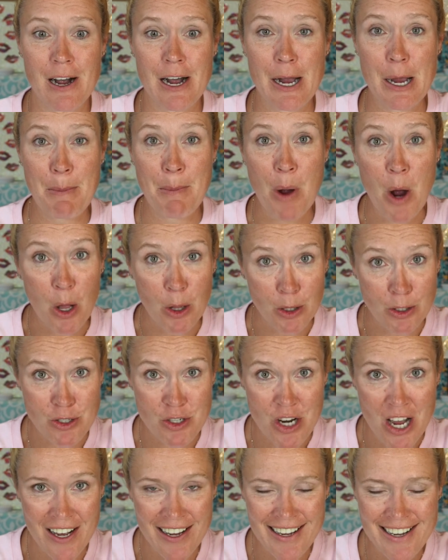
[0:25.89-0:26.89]
I
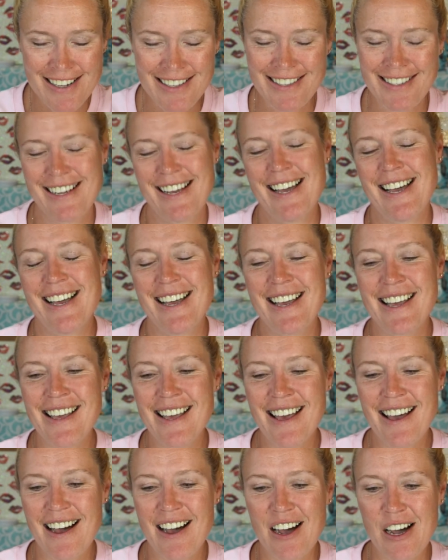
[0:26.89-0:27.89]
apologize.
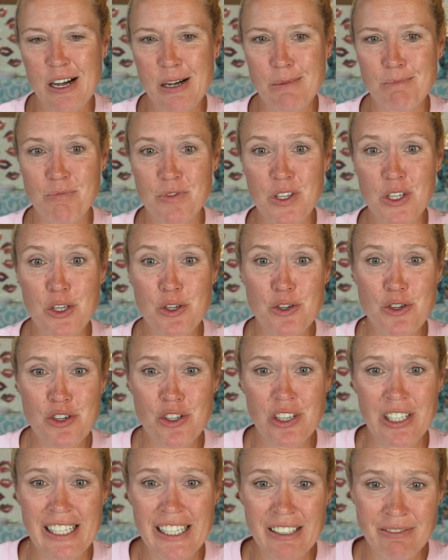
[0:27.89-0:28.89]
Um,
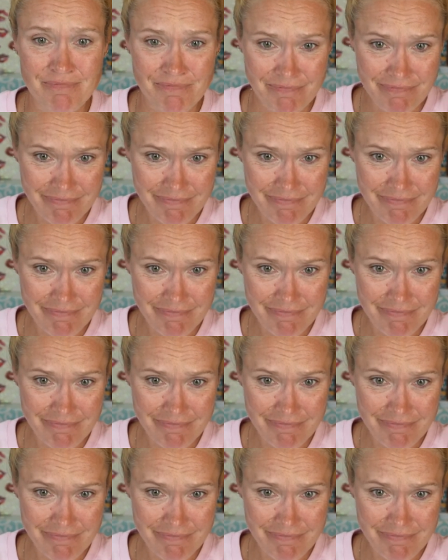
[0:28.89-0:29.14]
usually,